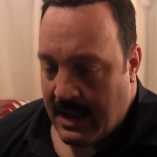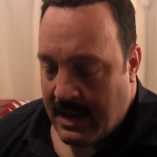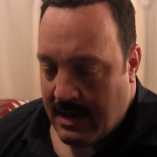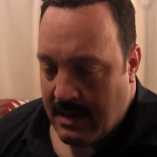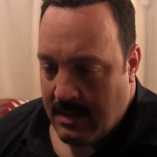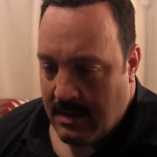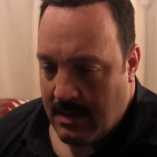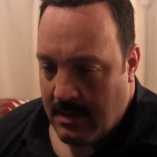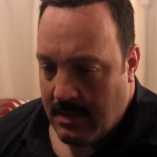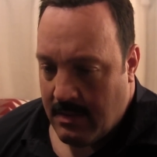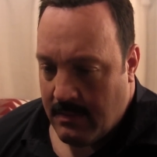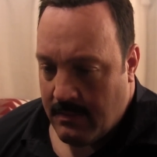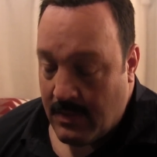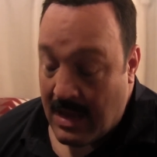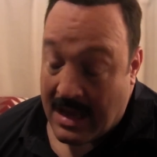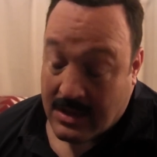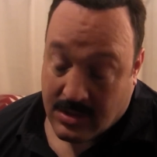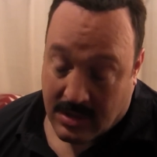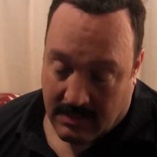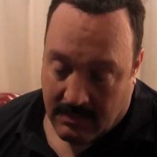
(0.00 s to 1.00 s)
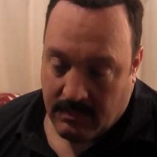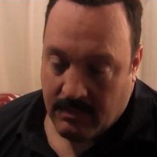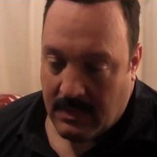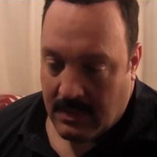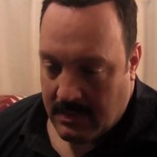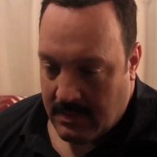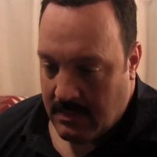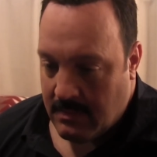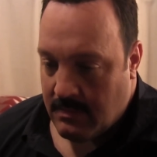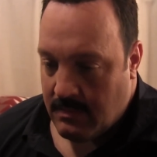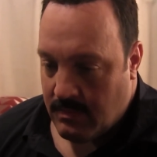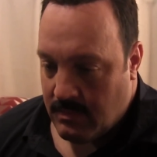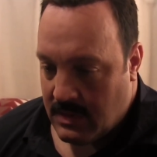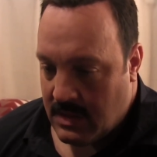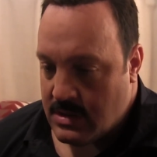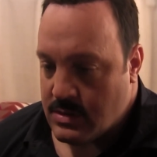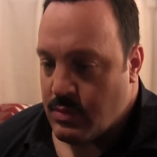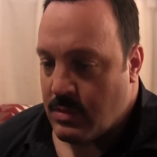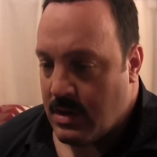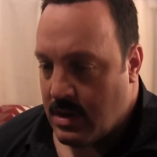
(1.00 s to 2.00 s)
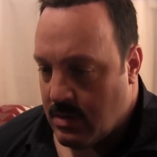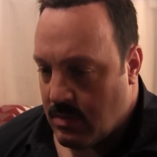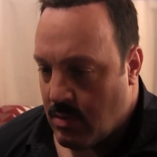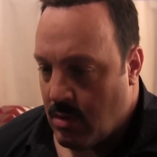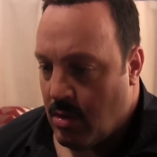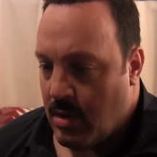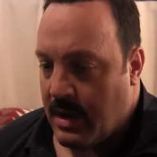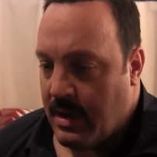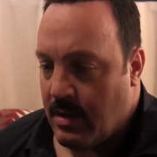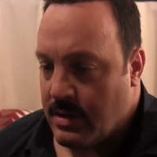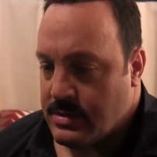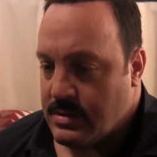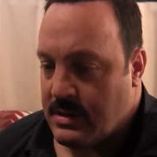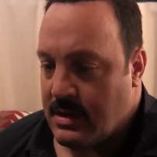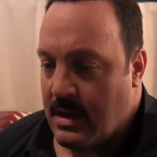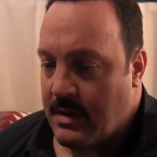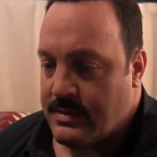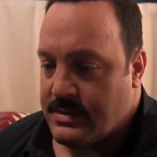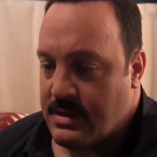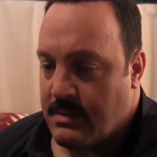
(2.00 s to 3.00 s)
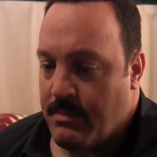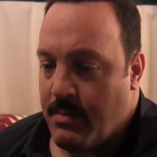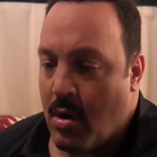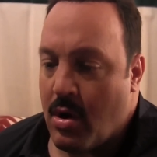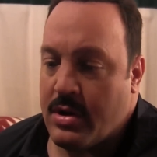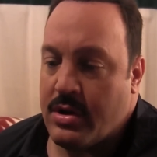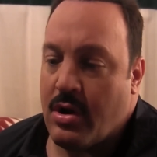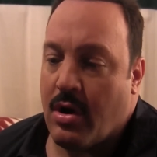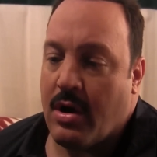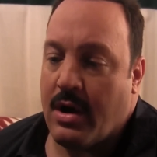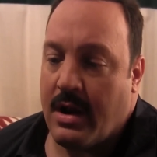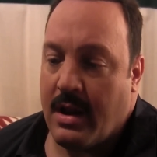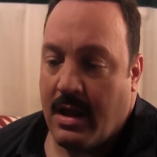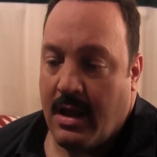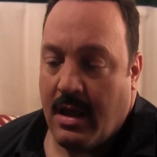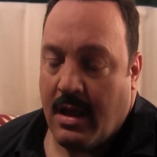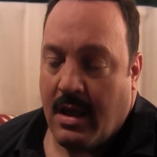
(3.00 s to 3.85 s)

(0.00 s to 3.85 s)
And actually, there's one other role I also did. I was at Barnyard.